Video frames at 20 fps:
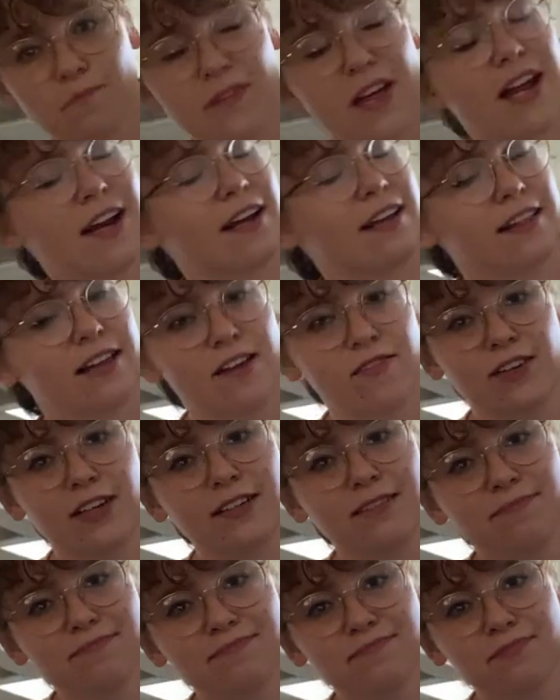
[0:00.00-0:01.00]
And I love
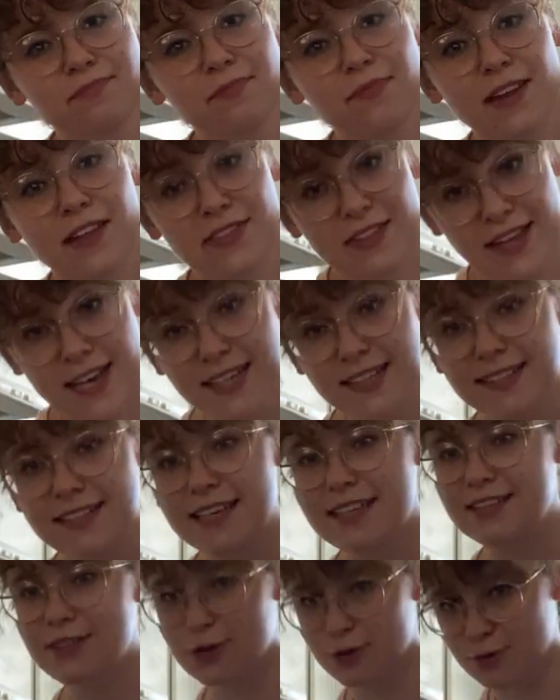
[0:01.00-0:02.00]
it. This
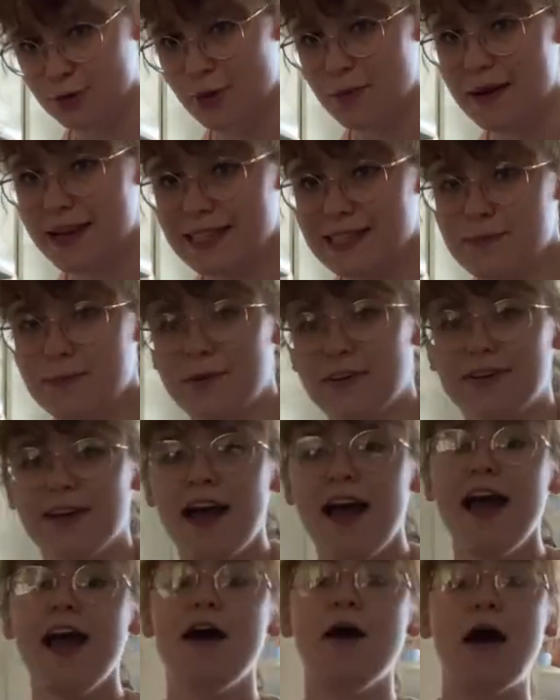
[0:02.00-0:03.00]
is the romance book.
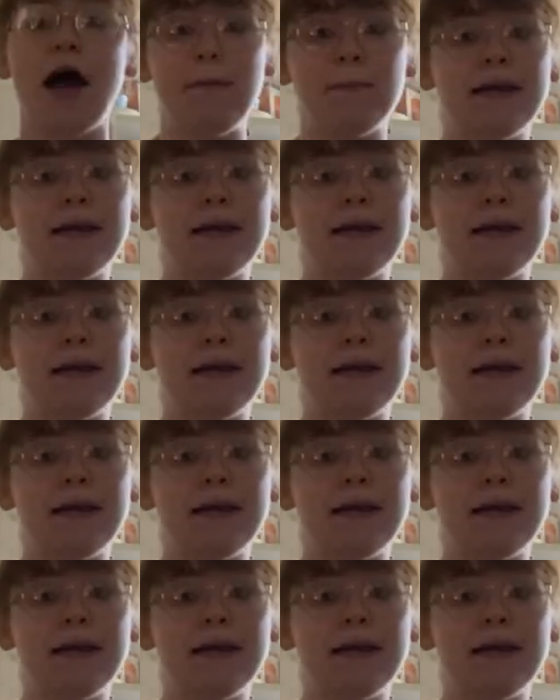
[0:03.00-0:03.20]
I